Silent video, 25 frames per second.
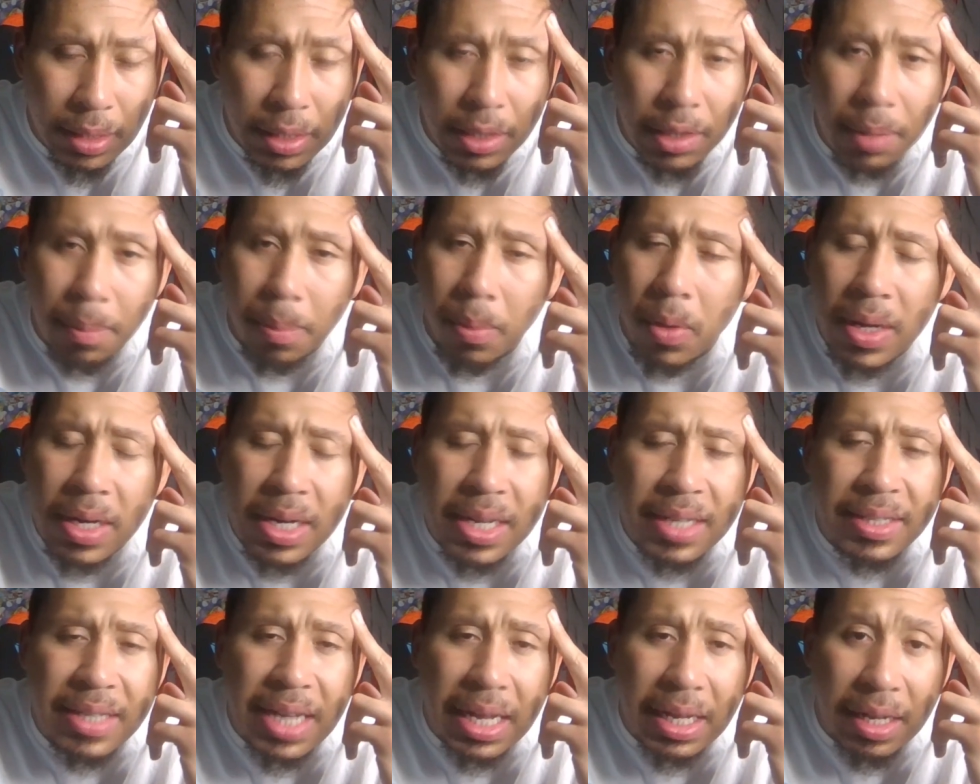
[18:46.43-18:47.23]
The point
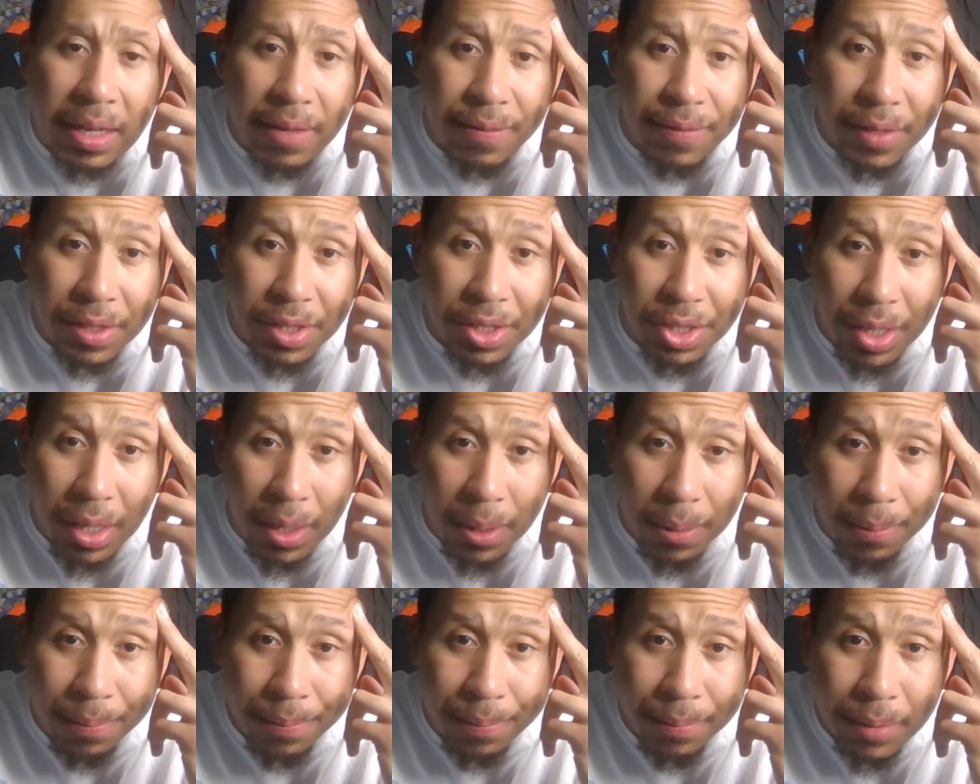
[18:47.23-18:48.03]
is, I love this
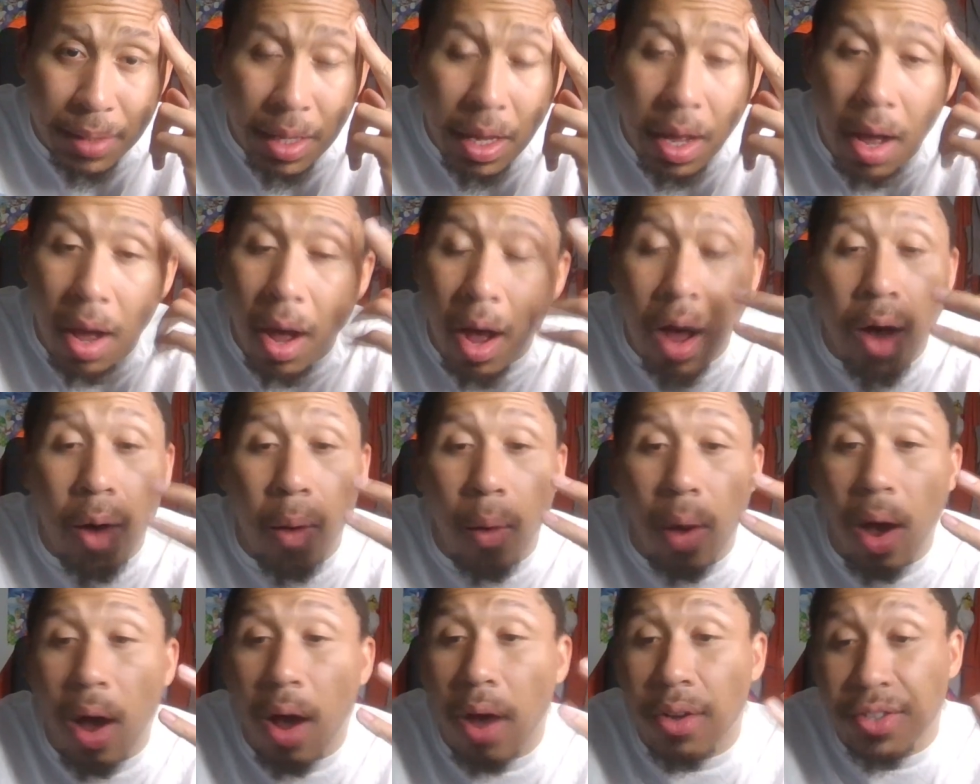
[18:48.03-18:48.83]
show.
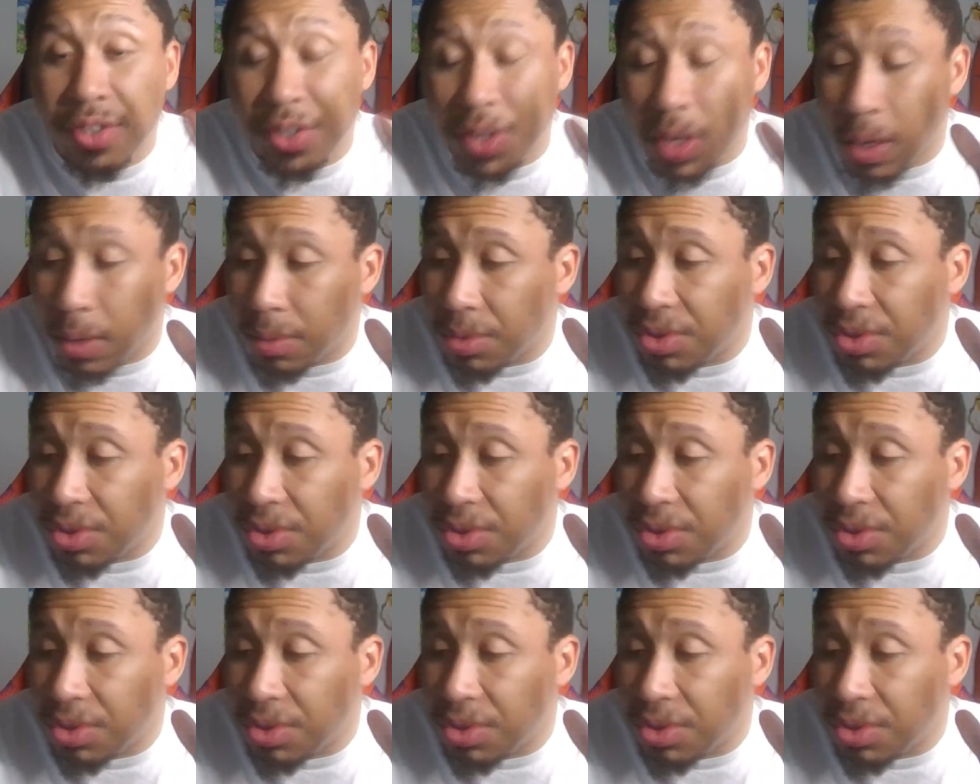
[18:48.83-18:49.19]
Oh, also,